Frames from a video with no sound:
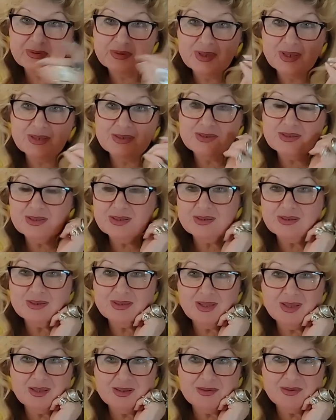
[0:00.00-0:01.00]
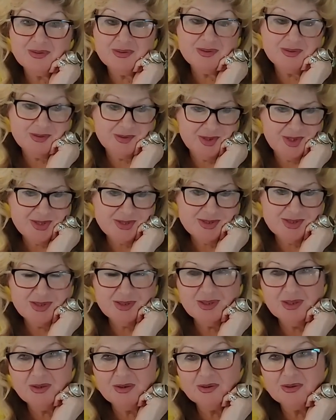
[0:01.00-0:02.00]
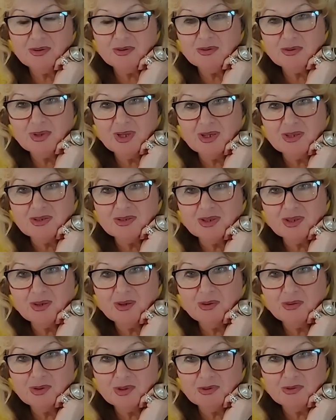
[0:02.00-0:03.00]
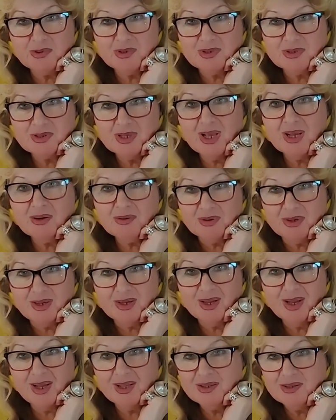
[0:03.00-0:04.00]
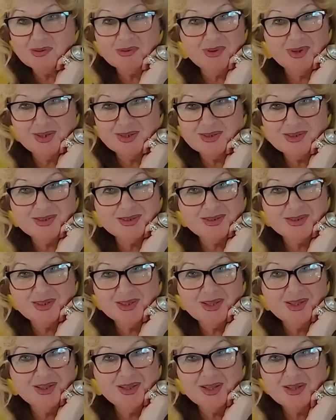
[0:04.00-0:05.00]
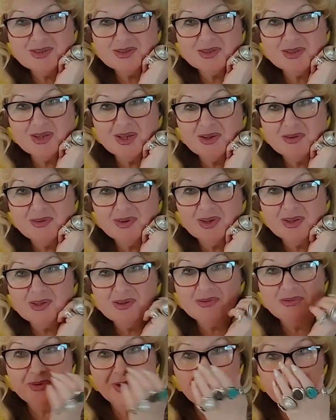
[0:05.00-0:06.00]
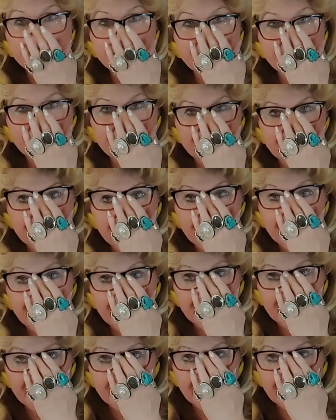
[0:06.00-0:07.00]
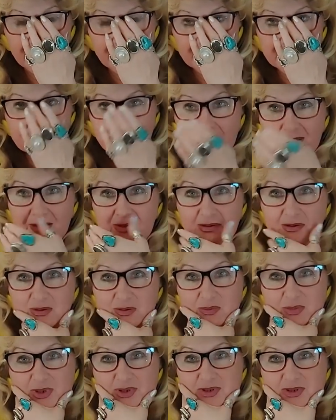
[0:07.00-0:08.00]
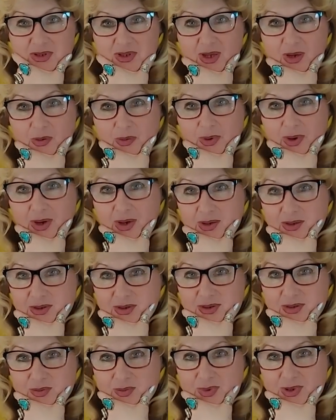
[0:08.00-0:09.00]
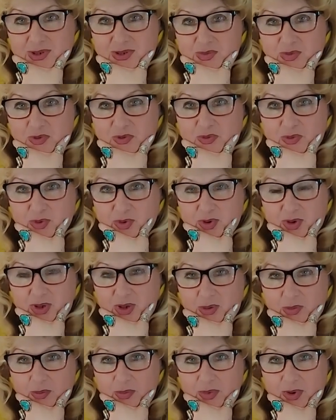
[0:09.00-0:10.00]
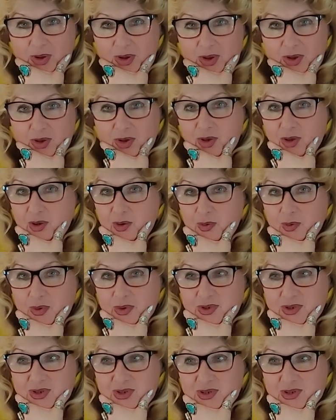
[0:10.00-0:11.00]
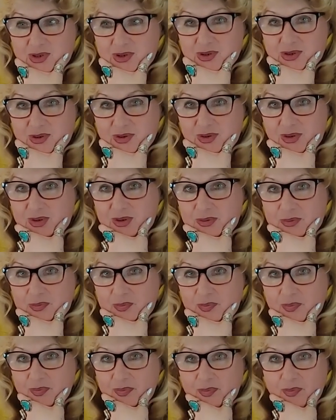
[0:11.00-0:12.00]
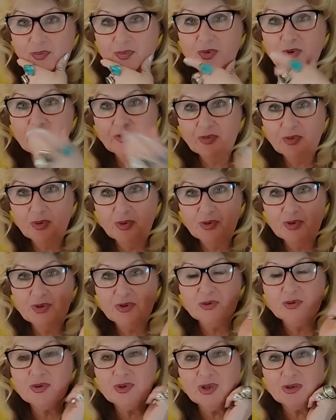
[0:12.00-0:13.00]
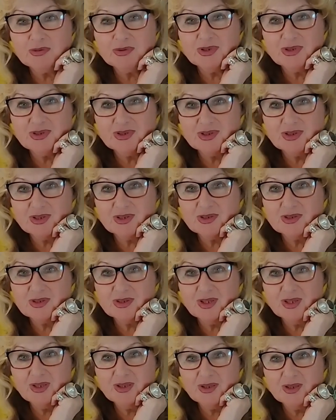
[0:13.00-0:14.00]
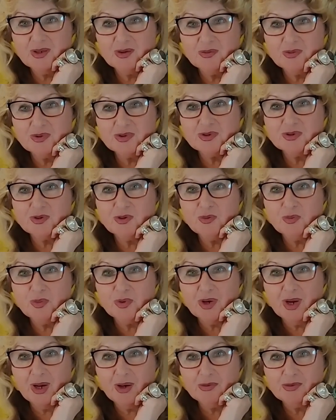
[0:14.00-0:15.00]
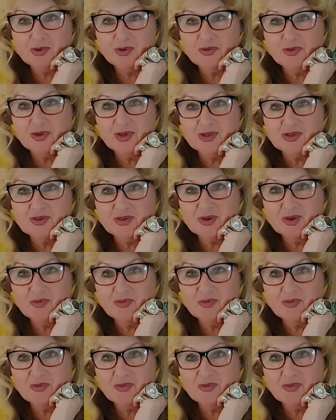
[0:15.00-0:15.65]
yesterday or 2 days ago there was Eric. Otherwise, he doesn't have any family. And can you imagine how hard it must be for him? He was before in 2016. He was so proud of his